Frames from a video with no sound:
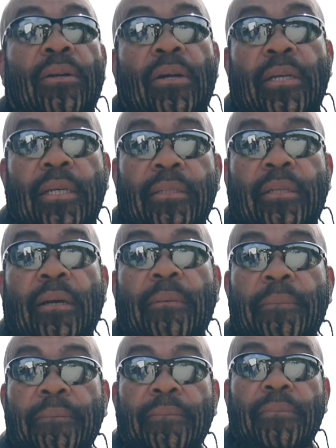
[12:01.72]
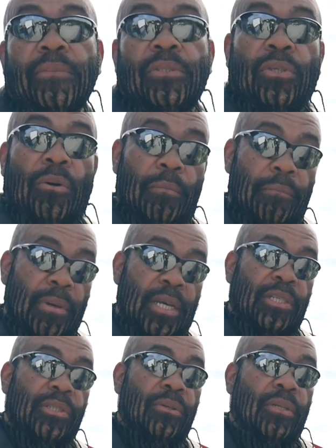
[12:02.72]
our income. So
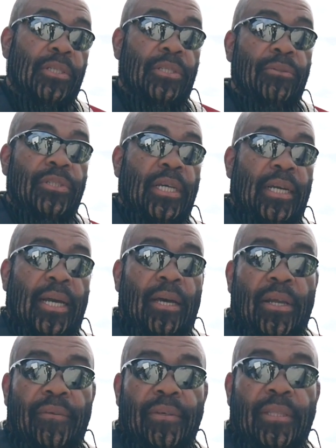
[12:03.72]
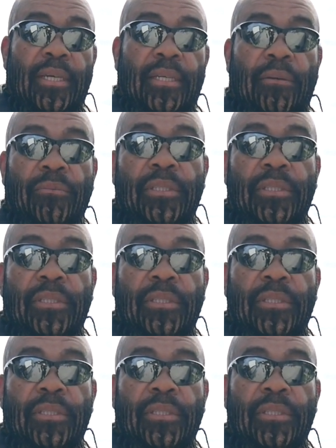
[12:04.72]
make sure that you check out everything that we